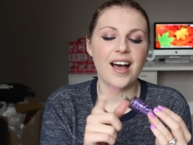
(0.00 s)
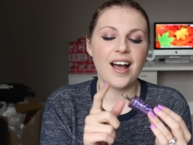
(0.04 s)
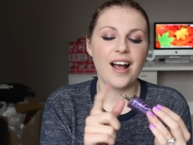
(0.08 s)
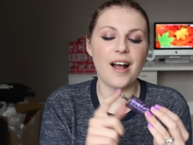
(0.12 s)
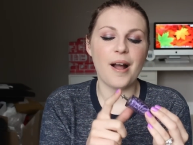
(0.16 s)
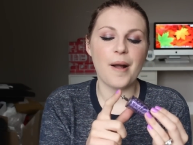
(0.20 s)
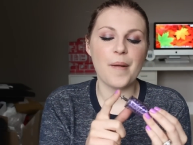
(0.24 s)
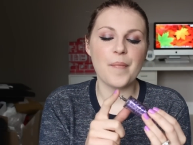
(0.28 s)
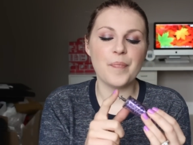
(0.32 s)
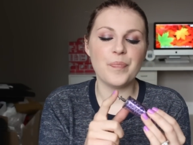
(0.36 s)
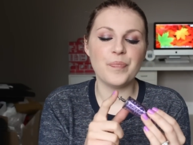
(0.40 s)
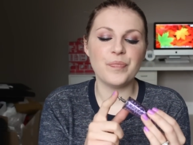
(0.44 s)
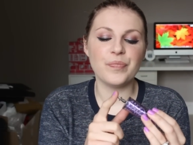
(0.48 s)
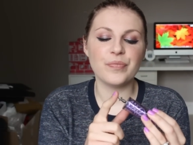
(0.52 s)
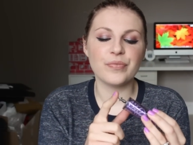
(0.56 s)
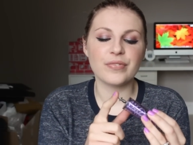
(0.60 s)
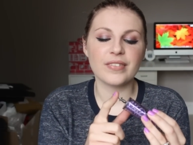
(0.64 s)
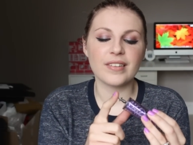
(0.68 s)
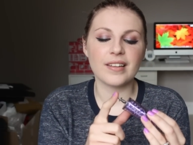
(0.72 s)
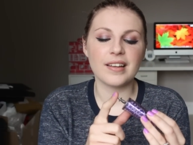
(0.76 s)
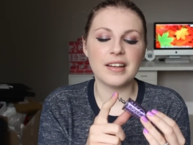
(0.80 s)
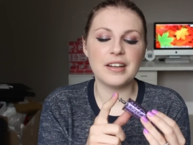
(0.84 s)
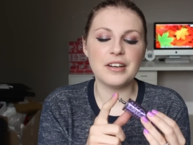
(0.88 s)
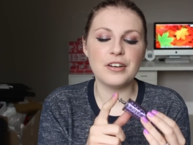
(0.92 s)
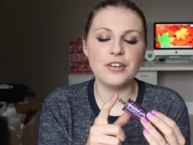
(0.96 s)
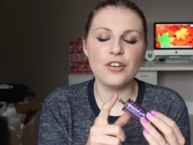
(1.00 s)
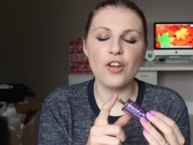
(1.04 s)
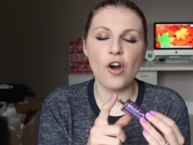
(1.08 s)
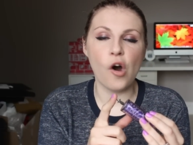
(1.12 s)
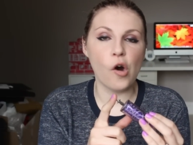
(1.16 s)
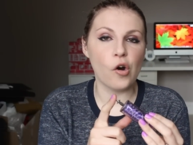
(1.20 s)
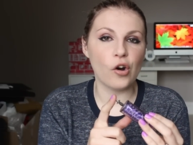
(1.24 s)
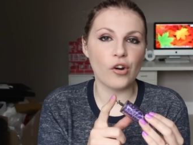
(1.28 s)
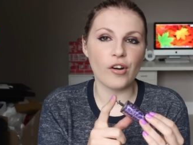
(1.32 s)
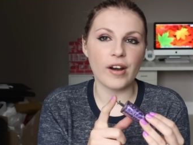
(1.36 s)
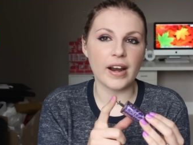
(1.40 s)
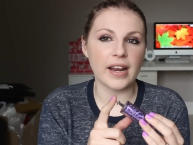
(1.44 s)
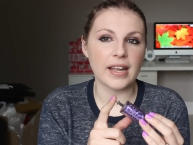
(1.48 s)

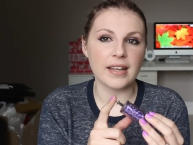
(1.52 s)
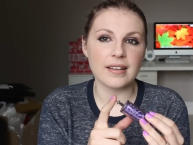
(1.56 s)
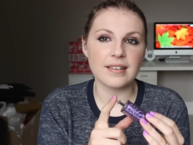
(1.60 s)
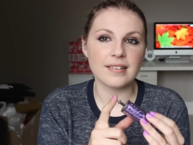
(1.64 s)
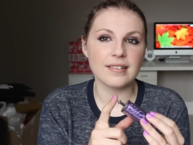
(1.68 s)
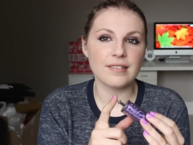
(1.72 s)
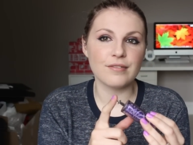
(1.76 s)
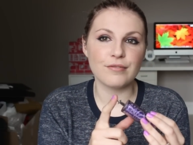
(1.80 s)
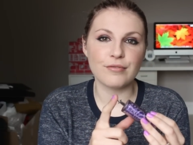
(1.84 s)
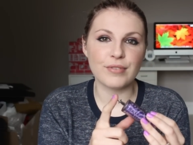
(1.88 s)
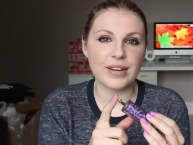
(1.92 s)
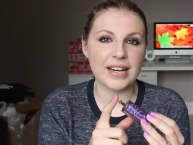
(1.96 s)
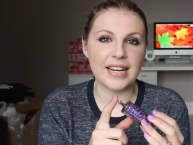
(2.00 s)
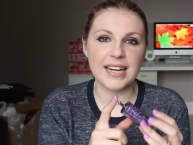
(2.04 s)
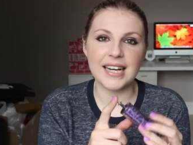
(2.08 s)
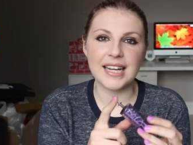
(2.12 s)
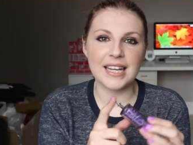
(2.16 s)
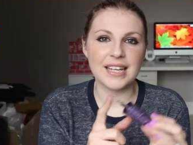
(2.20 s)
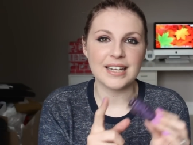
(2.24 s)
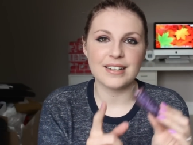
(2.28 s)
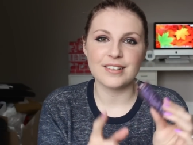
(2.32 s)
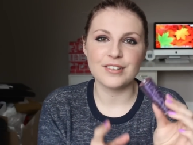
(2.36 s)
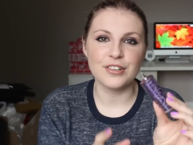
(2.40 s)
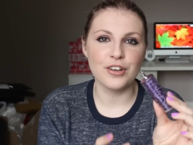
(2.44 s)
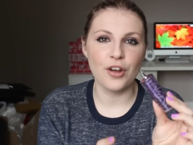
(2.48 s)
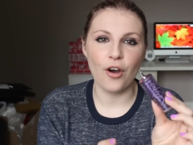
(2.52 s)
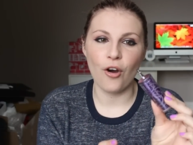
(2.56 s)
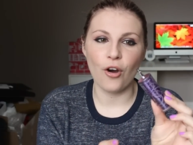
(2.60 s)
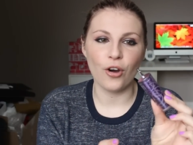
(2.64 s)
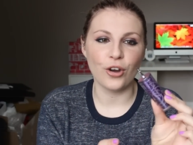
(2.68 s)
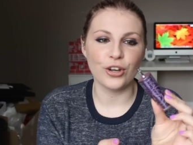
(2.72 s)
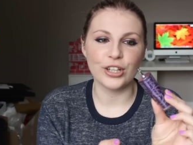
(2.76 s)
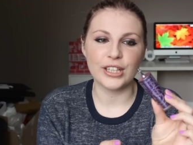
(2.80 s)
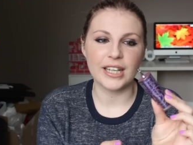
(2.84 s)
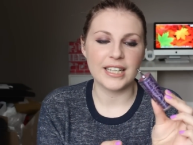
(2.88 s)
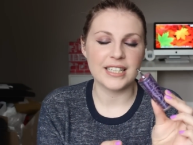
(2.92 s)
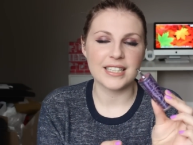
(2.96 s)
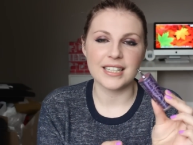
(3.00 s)
Not great. Really not
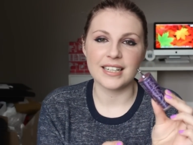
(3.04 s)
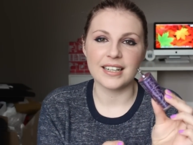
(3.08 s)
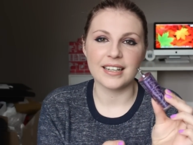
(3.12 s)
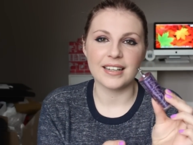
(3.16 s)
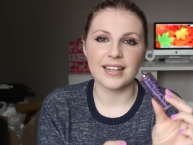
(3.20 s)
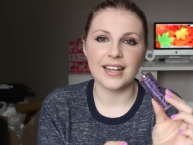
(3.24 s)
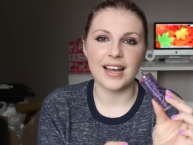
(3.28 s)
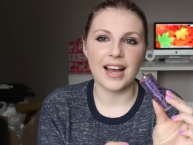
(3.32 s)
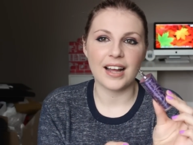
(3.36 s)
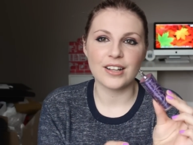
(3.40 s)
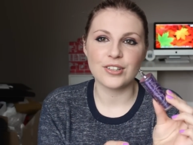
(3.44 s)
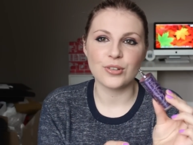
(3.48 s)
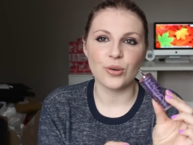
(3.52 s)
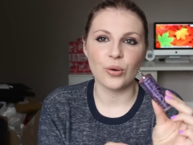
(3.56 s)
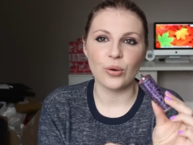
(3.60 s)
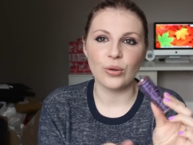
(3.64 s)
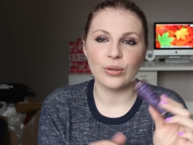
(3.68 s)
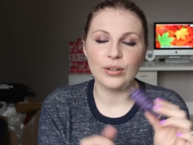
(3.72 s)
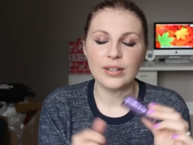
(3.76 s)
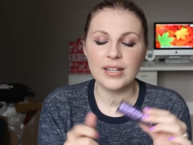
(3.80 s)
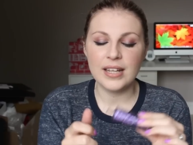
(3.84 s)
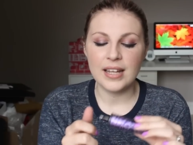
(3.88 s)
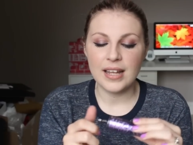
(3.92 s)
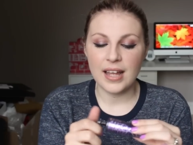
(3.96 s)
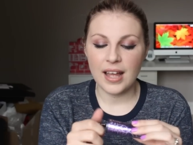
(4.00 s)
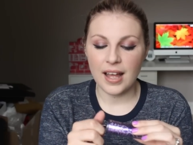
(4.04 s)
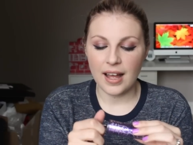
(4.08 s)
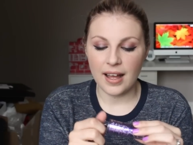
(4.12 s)
a good idea at all.